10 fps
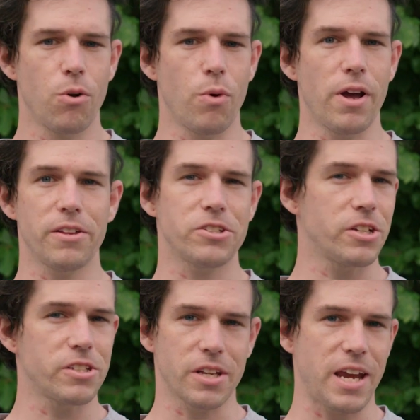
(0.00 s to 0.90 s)
With
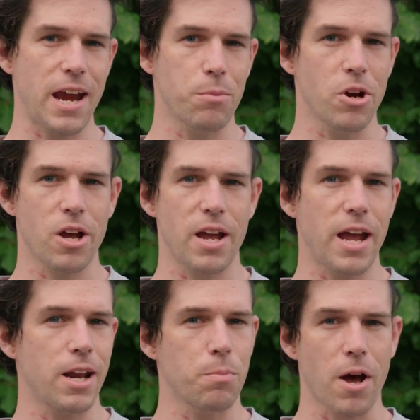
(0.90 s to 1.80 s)
just the camera
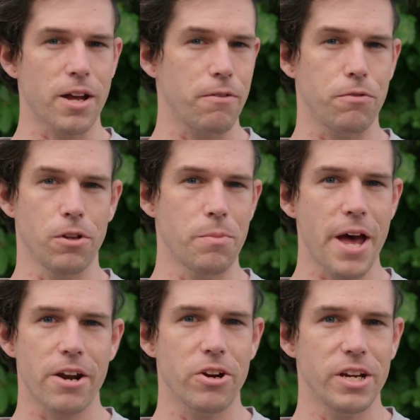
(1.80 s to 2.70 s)
and a pocket full of
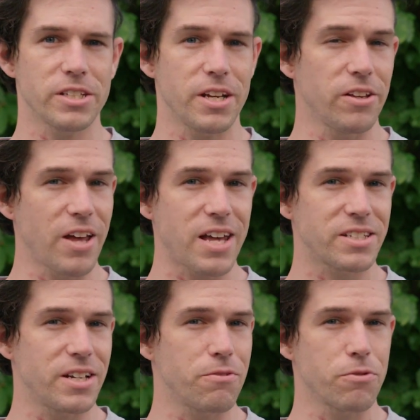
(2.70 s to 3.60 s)
batteries, it
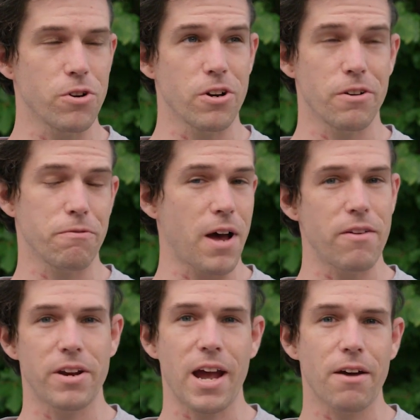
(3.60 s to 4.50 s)
lasted for
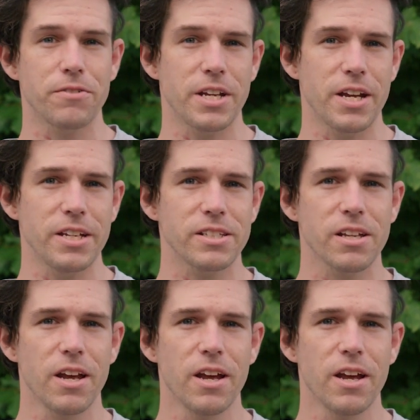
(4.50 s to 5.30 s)
five and a half days